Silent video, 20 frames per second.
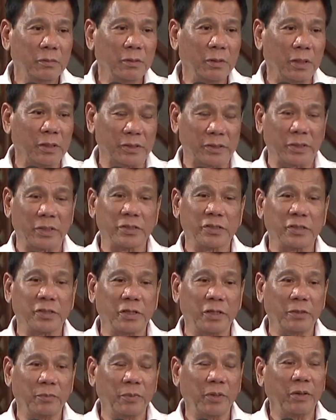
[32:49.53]

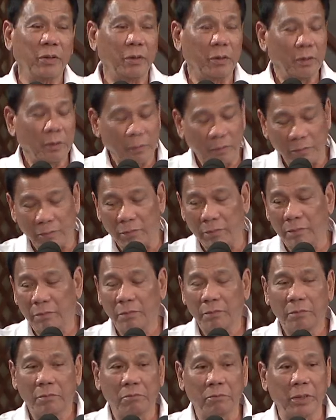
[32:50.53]
Assassinate me,
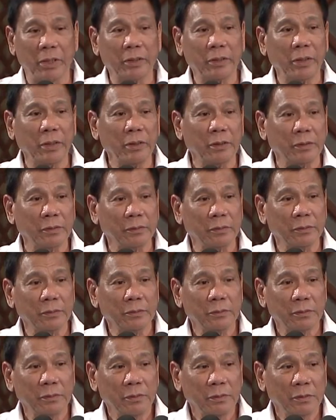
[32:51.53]
better.
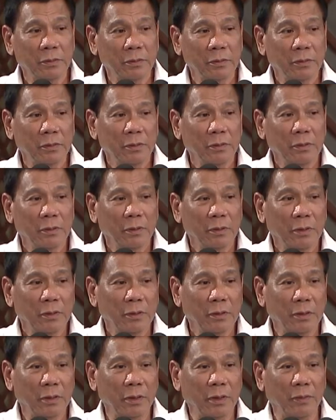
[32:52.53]

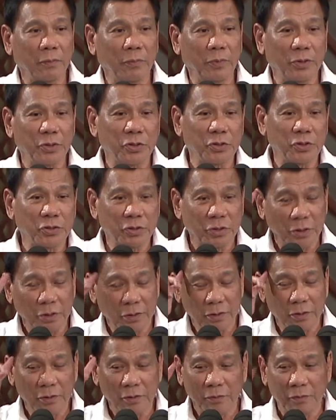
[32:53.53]
I have this
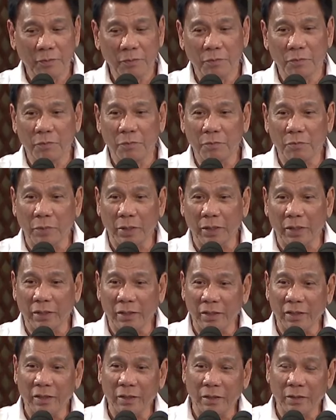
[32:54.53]

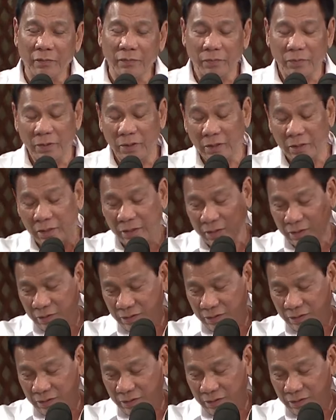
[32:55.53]
migraine every day.